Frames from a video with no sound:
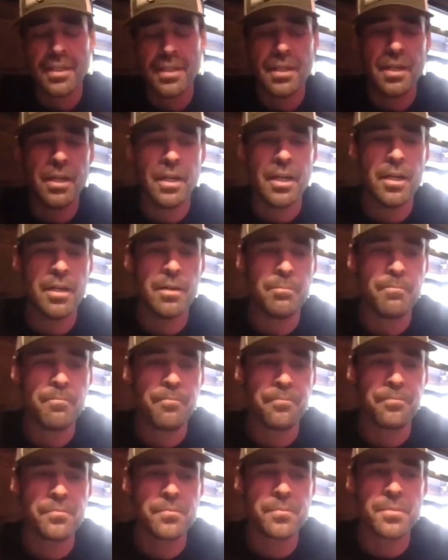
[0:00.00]

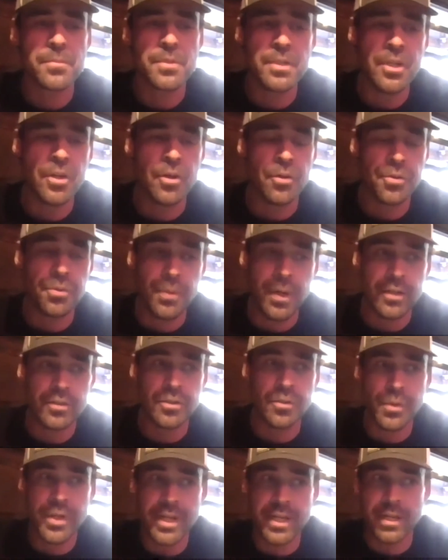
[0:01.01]
You know, throughout the
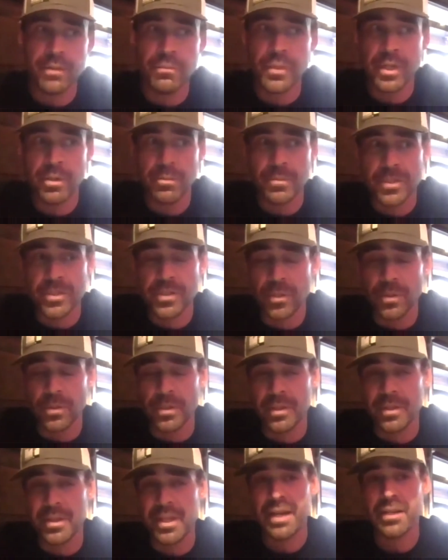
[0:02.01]
weekend we almost
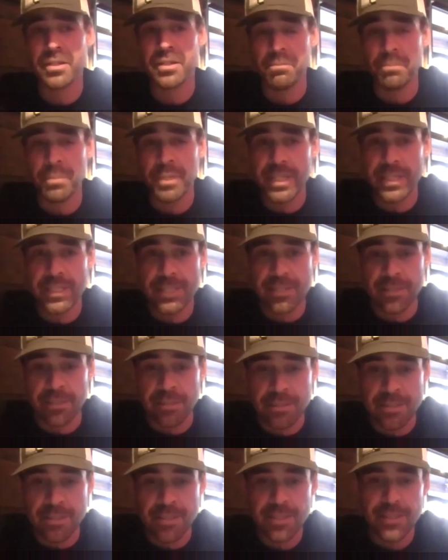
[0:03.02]
sold 1,000
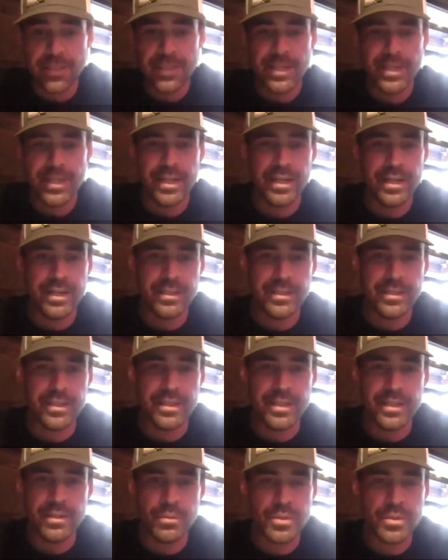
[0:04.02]
pizzas, and
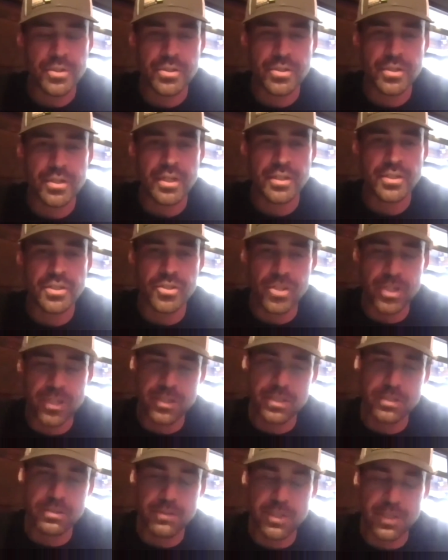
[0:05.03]

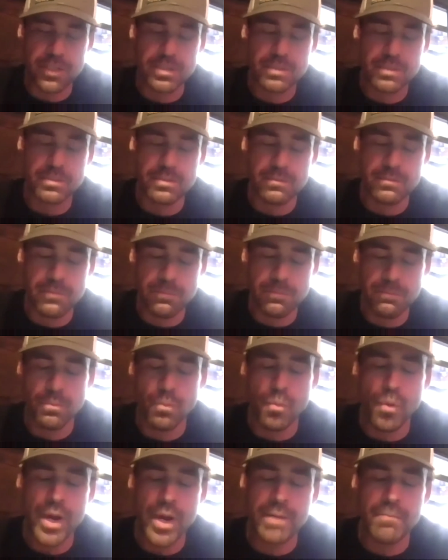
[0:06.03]
it's
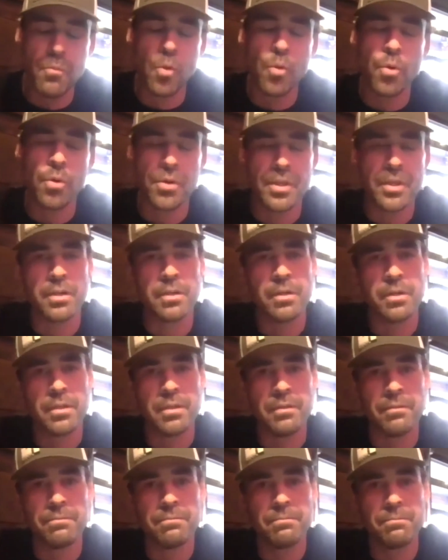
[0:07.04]
way more than
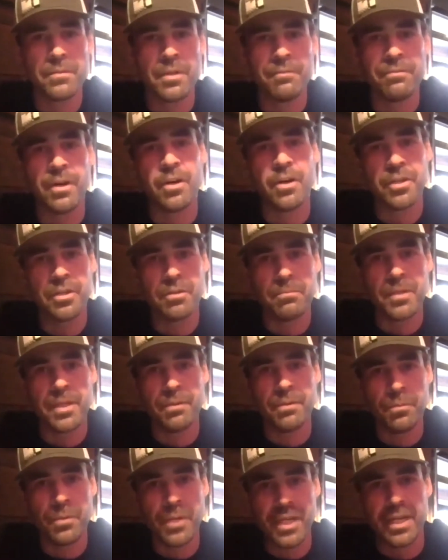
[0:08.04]
the volume
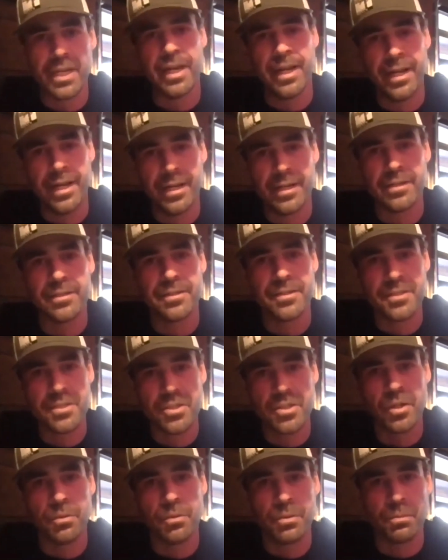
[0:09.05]
that we can handle.
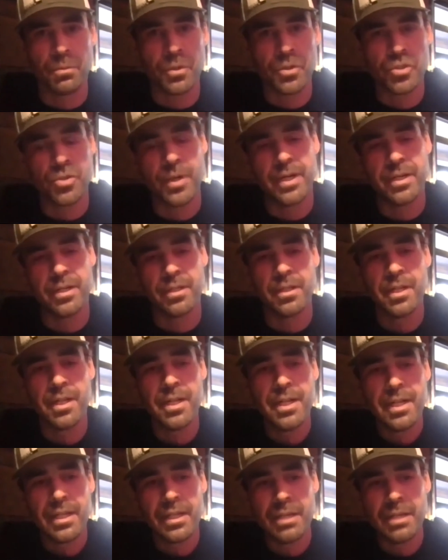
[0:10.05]
So we're trying to
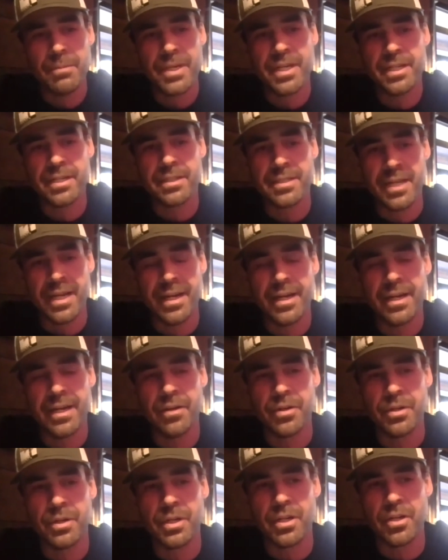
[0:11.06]
limit it
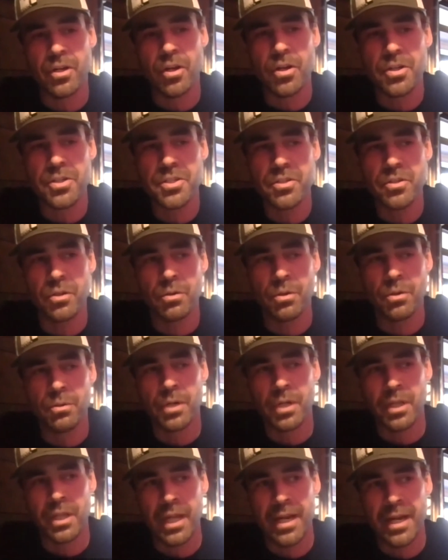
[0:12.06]
down, and it also
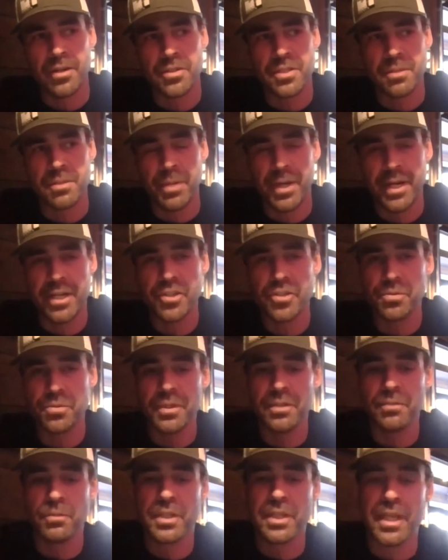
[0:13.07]
allows the
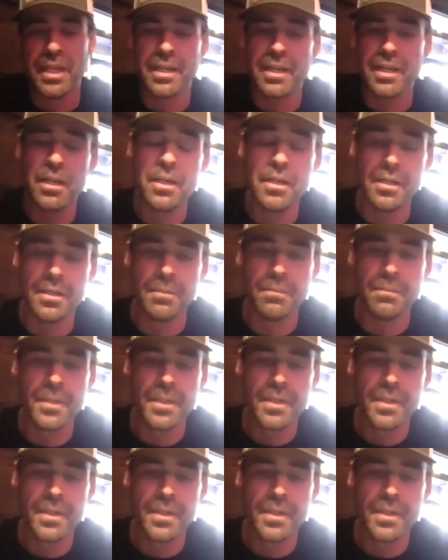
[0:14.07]
patron, when they come,